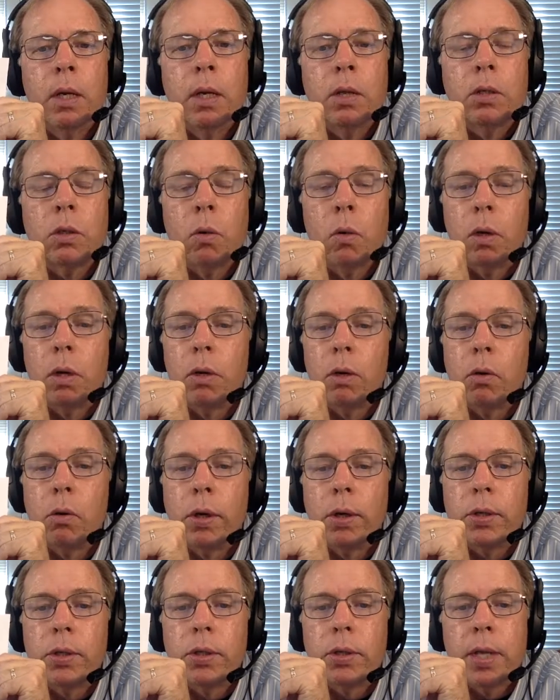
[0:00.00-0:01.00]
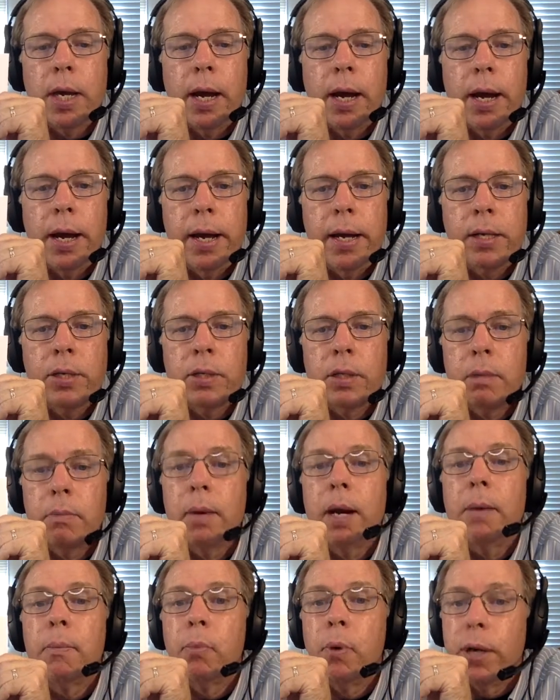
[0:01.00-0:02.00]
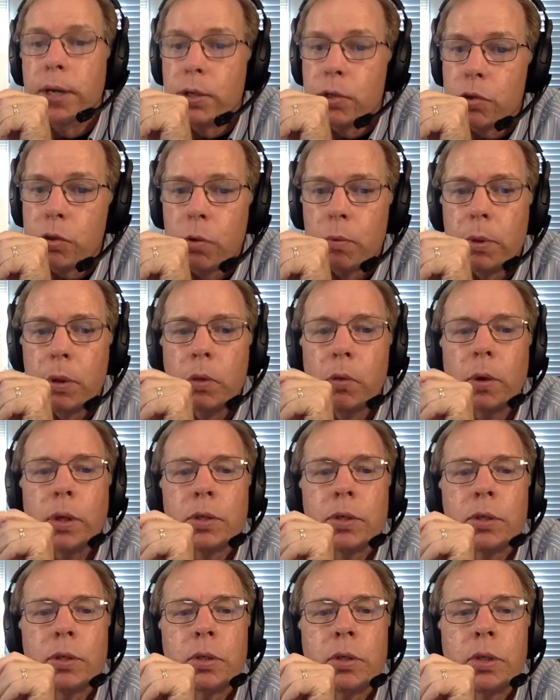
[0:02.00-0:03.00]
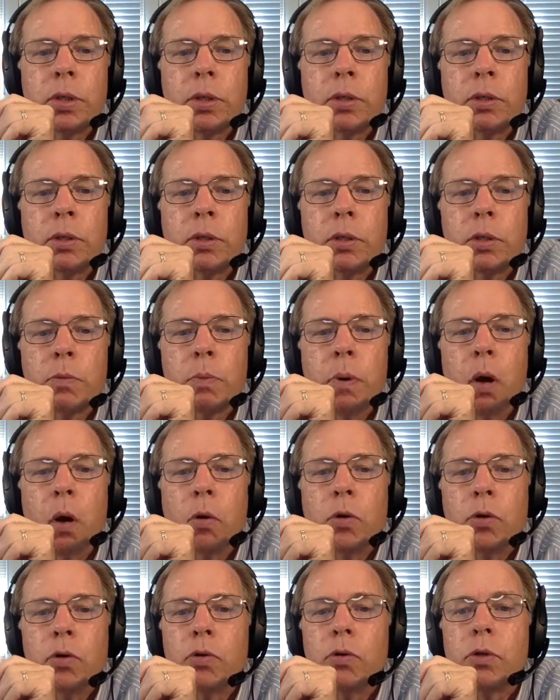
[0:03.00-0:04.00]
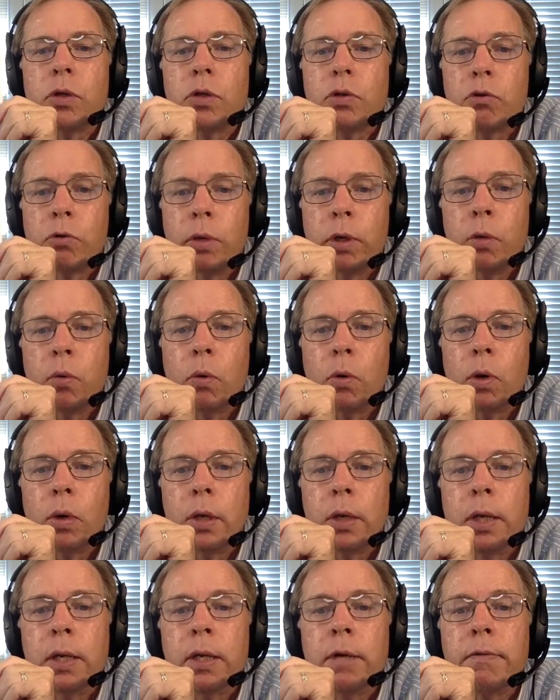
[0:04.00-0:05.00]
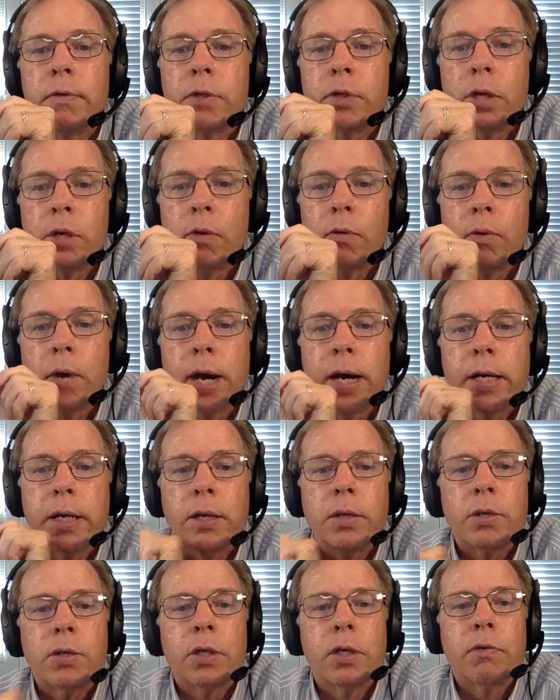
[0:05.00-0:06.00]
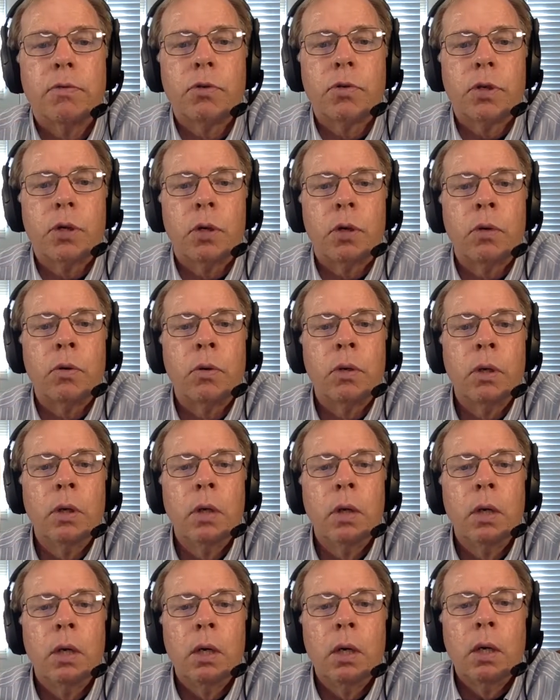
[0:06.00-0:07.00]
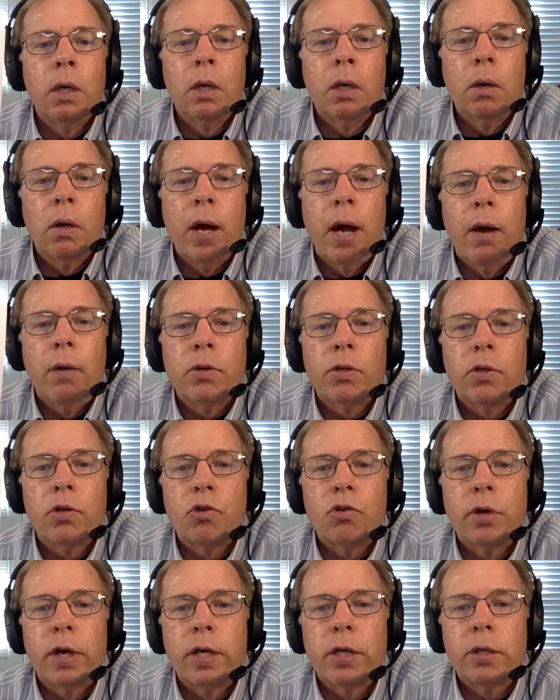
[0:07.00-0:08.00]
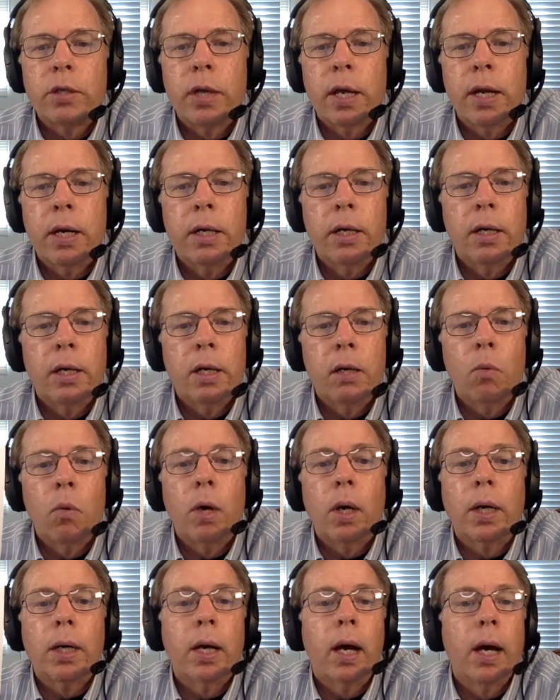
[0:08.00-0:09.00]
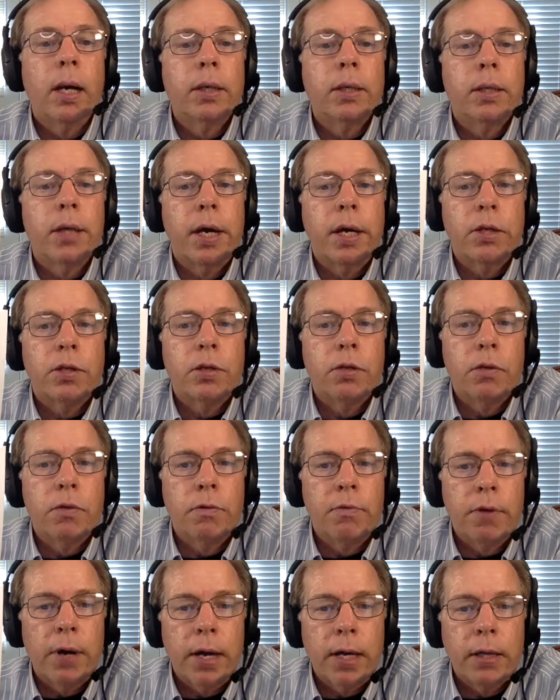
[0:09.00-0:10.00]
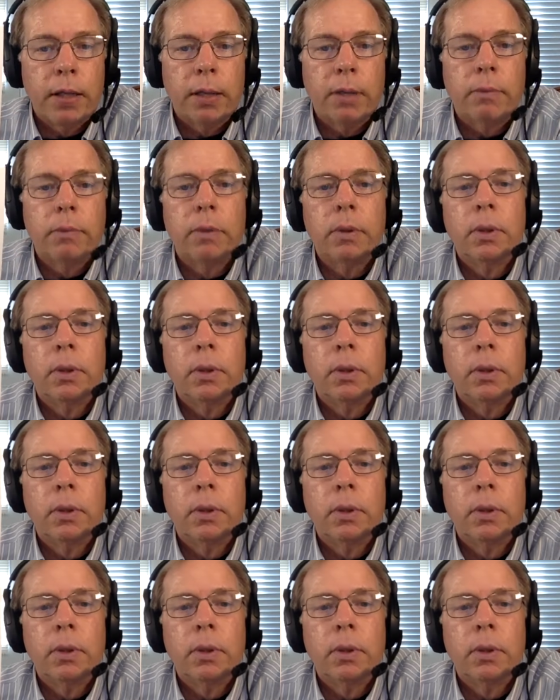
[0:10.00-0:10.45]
So one of the questions I asked in my brainstorming questions is, does Paul use this Greek word in any of his other writings? And if so, how is it translated, and in what context do you find it?